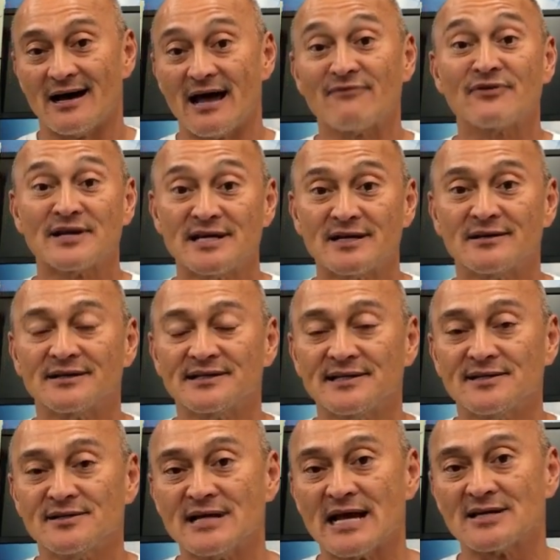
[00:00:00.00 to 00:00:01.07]
every year at the
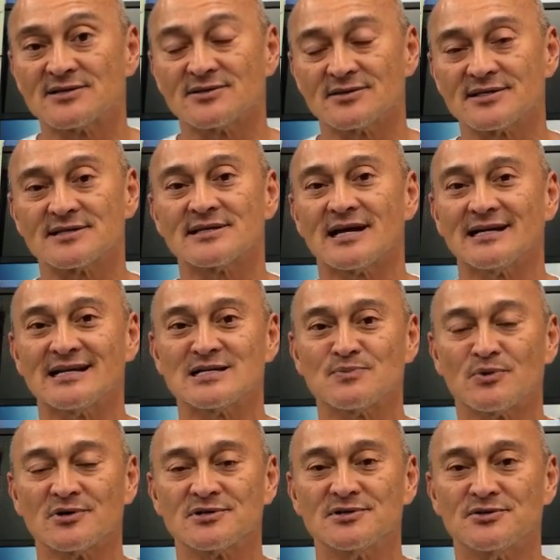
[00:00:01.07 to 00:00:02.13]
International Society of
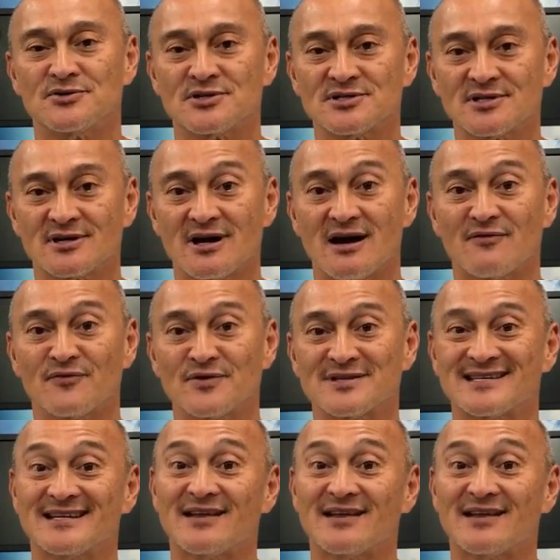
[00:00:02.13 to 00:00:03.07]
Sports Nutrition Conference.